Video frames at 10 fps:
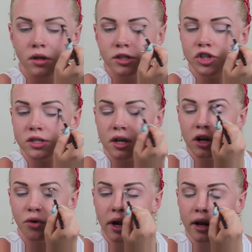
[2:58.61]
It's just going
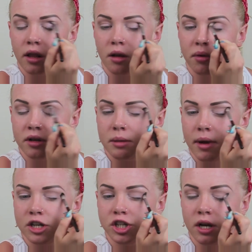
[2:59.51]
to create a little bit of
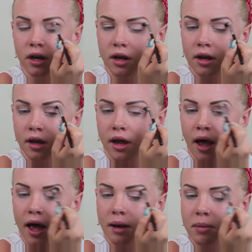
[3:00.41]
dimension
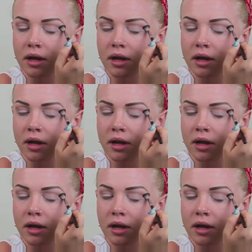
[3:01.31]
and